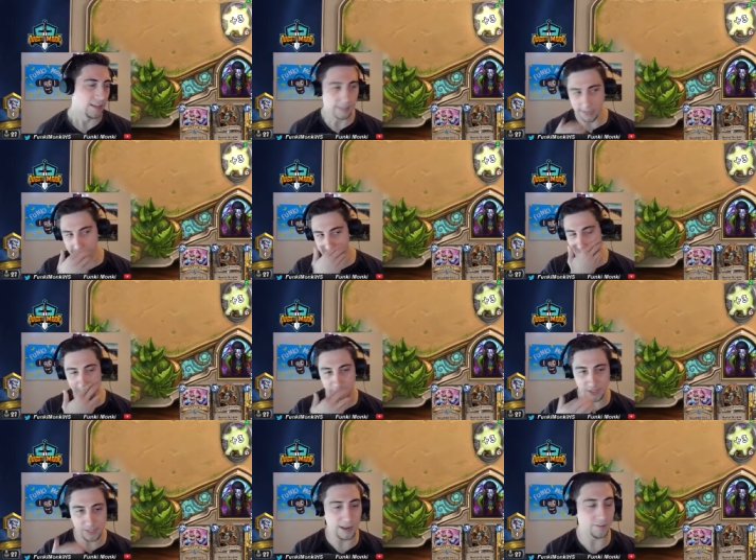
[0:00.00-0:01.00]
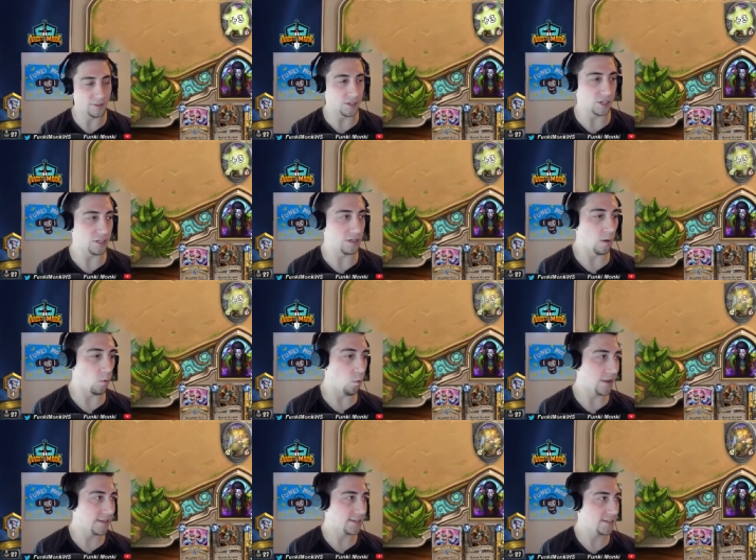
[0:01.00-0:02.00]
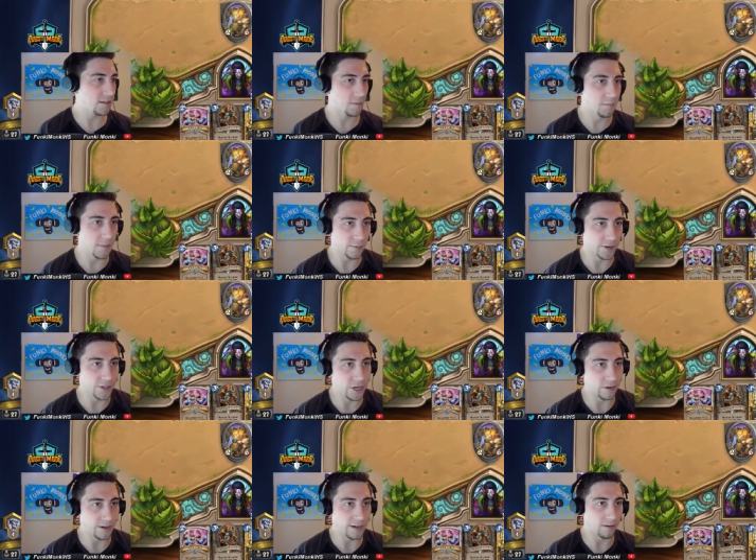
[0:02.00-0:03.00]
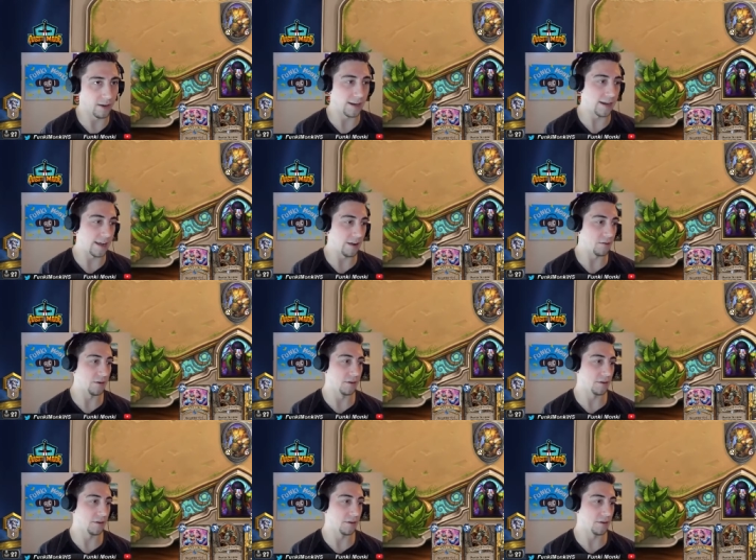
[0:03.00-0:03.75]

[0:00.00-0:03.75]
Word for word: Guess I'm just going to have to just waste my regenerate right now.